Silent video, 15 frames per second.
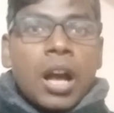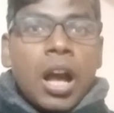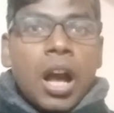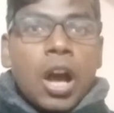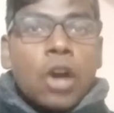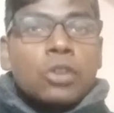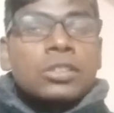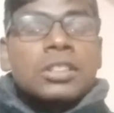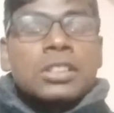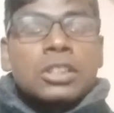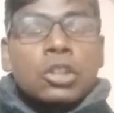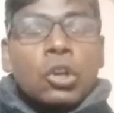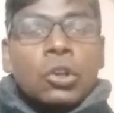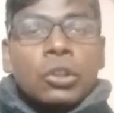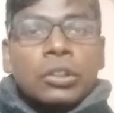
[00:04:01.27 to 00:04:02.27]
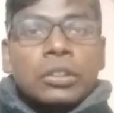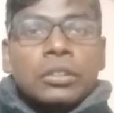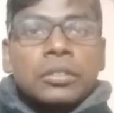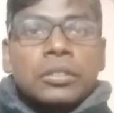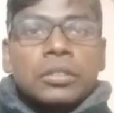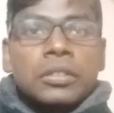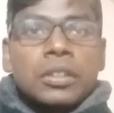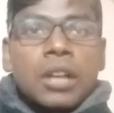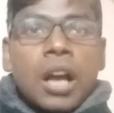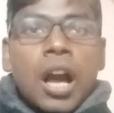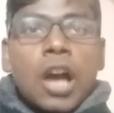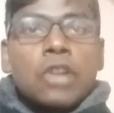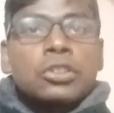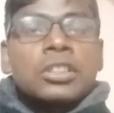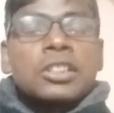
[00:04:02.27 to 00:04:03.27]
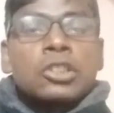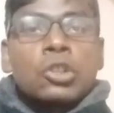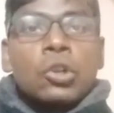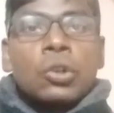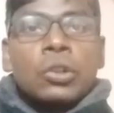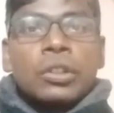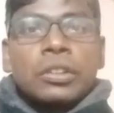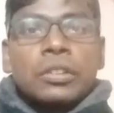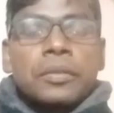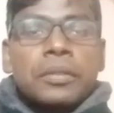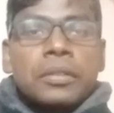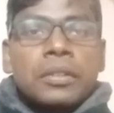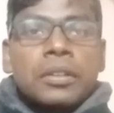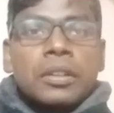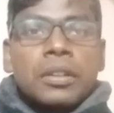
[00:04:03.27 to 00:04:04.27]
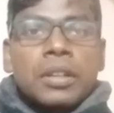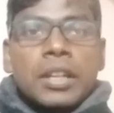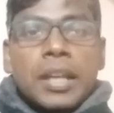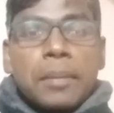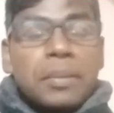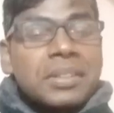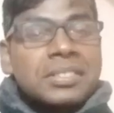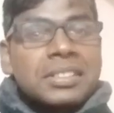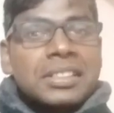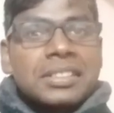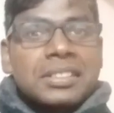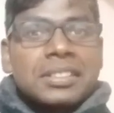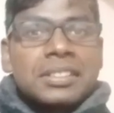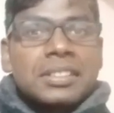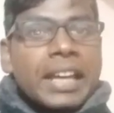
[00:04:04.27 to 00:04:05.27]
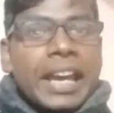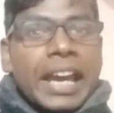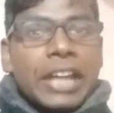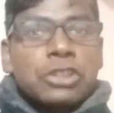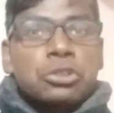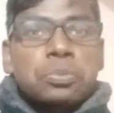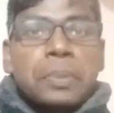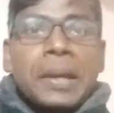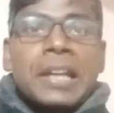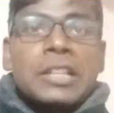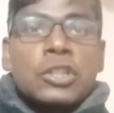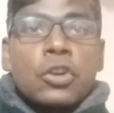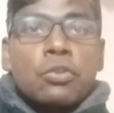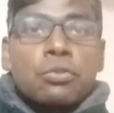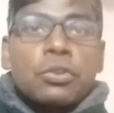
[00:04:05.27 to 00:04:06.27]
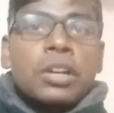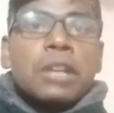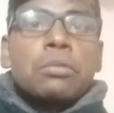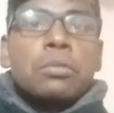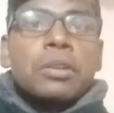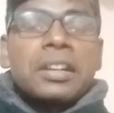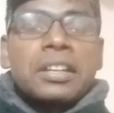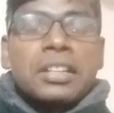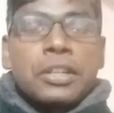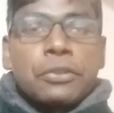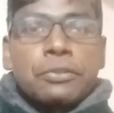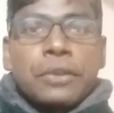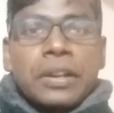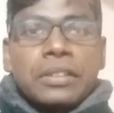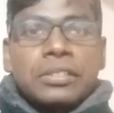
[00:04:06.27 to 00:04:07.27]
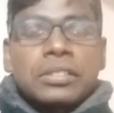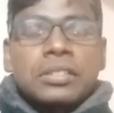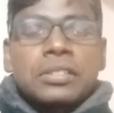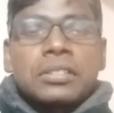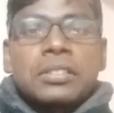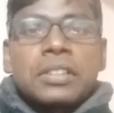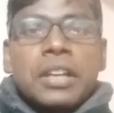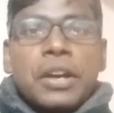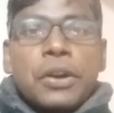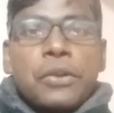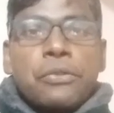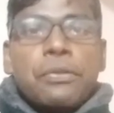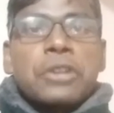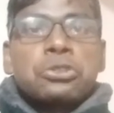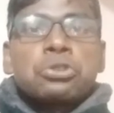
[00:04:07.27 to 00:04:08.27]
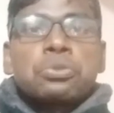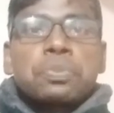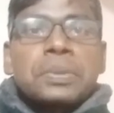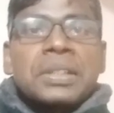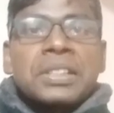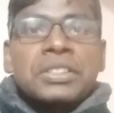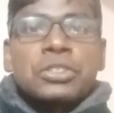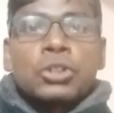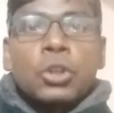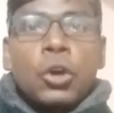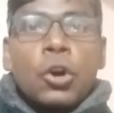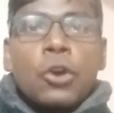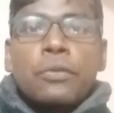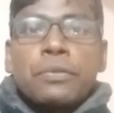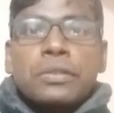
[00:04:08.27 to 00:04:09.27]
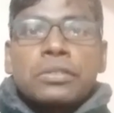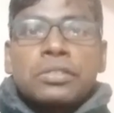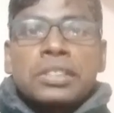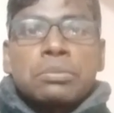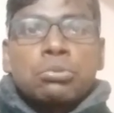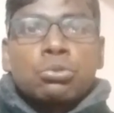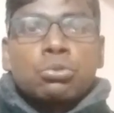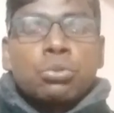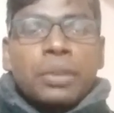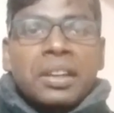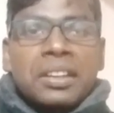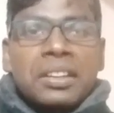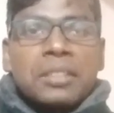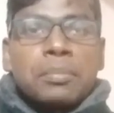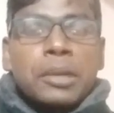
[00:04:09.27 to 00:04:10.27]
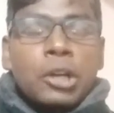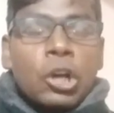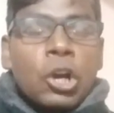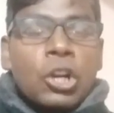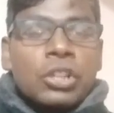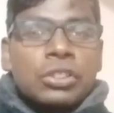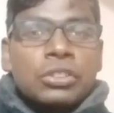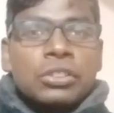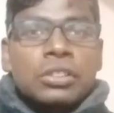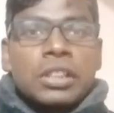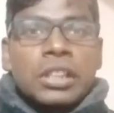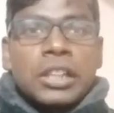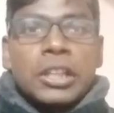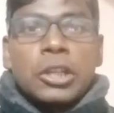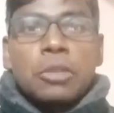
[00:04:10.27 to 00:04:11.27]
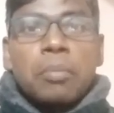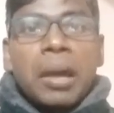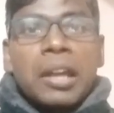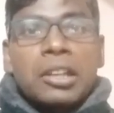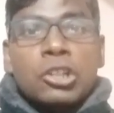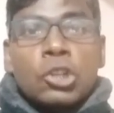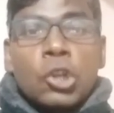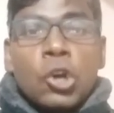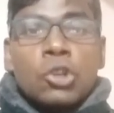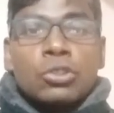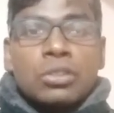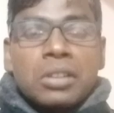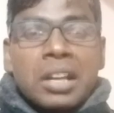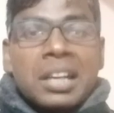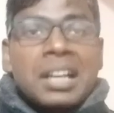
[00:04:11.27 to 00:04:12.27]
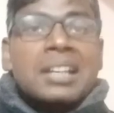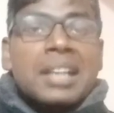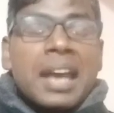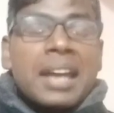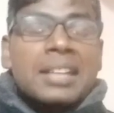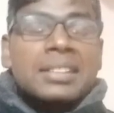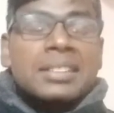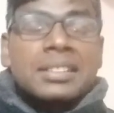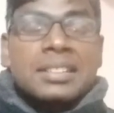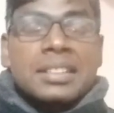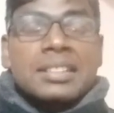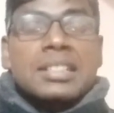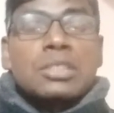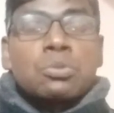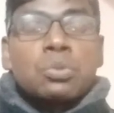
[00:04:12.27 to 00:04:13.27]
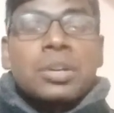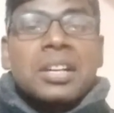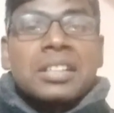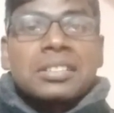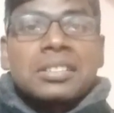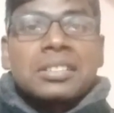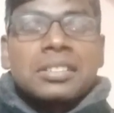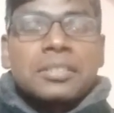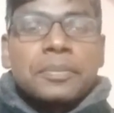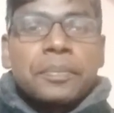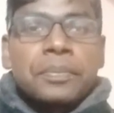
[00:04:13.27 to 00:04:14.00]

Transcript: How is it going? How is it going? Number 6, expand your vocabulary, dear friends. Fast speech often seems tricky because you might not recognize certain words.